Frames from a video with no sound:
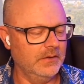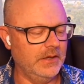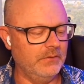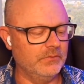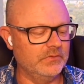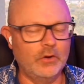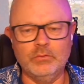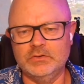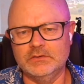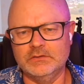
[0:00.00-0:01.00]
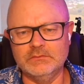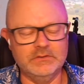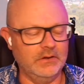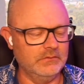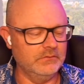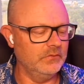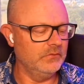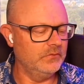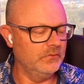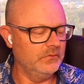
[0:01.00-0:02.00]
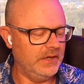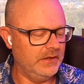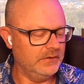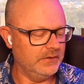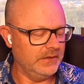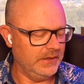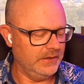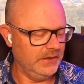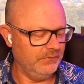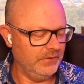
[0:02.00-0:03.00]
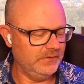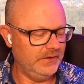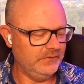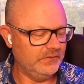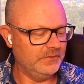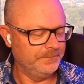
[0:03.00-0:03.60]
result, to that hearing test.